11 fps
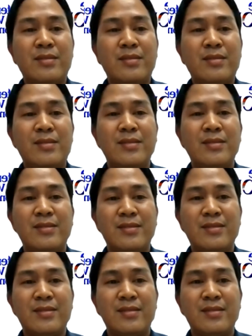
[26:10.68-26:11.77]

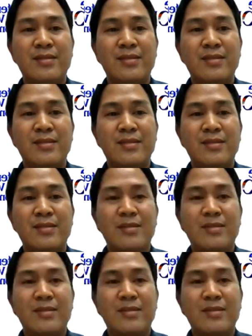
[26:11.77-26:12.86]
Nobody speaks.